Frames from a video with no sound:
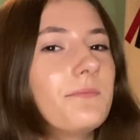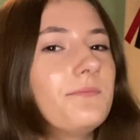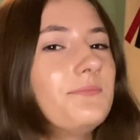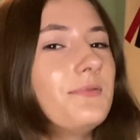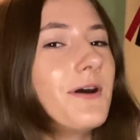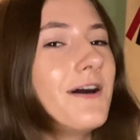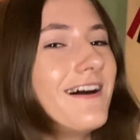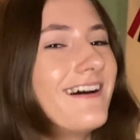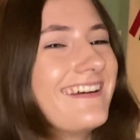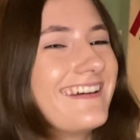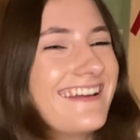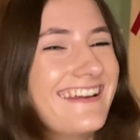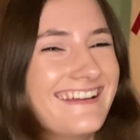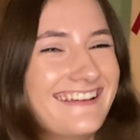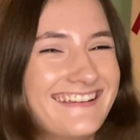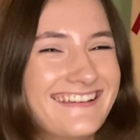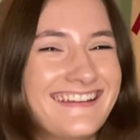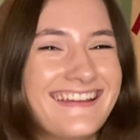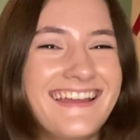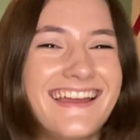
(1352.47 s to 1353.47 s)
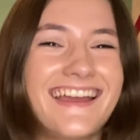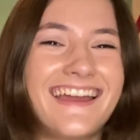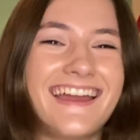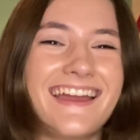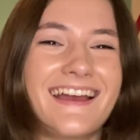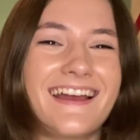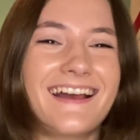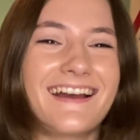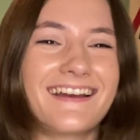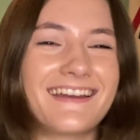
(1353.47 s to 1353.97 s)
But
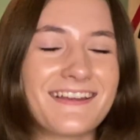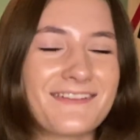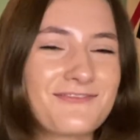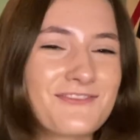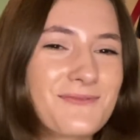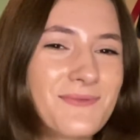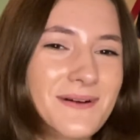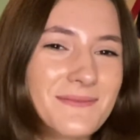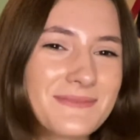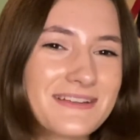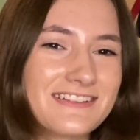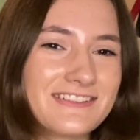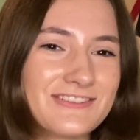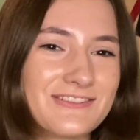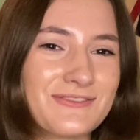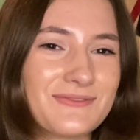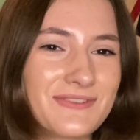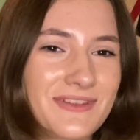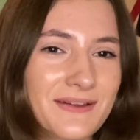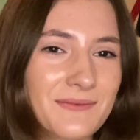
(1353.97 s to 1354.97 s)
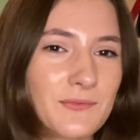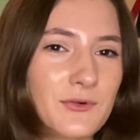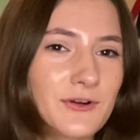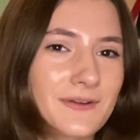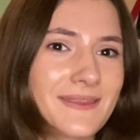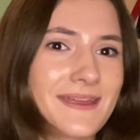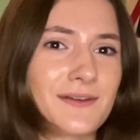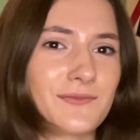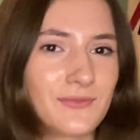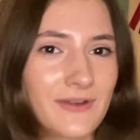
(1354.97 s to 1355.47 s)
if you want me to do like
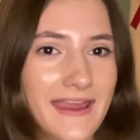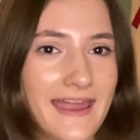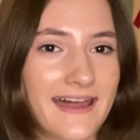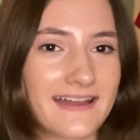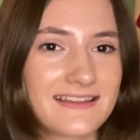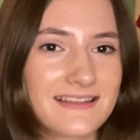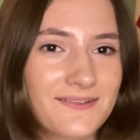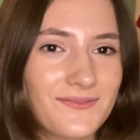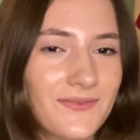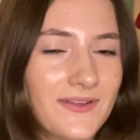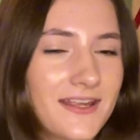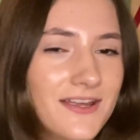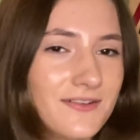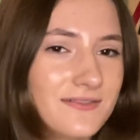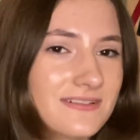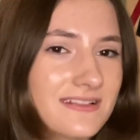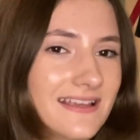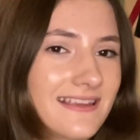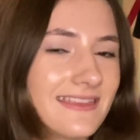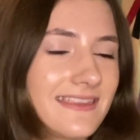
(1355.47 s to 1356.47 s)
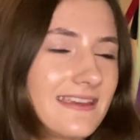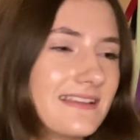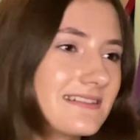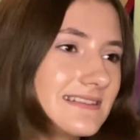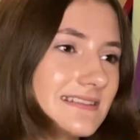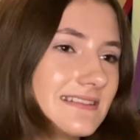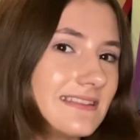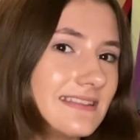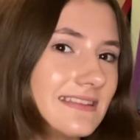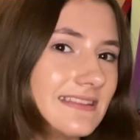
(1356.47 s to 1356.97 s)
more like reacting videos like
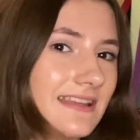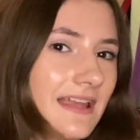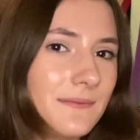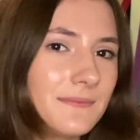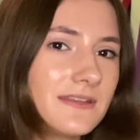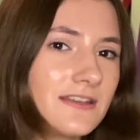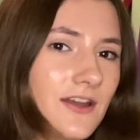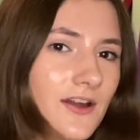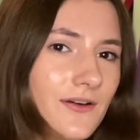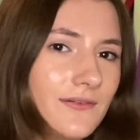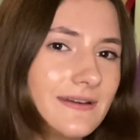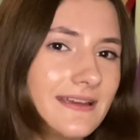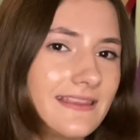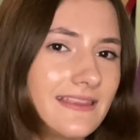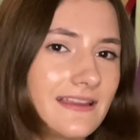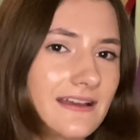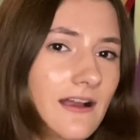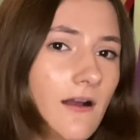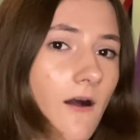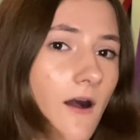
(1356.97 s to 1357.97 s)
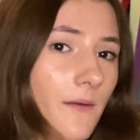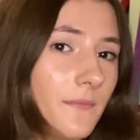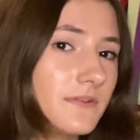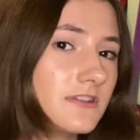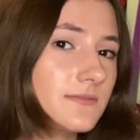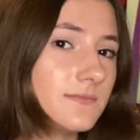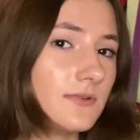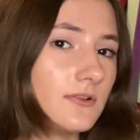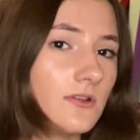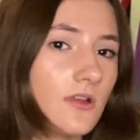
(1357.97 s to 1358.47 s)
this, let me know in the
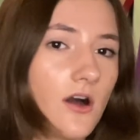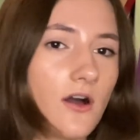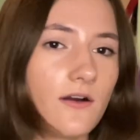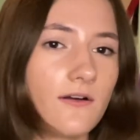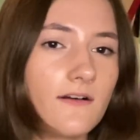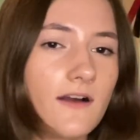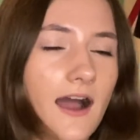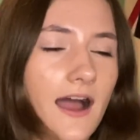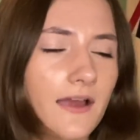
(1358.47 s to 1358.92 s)
comments below.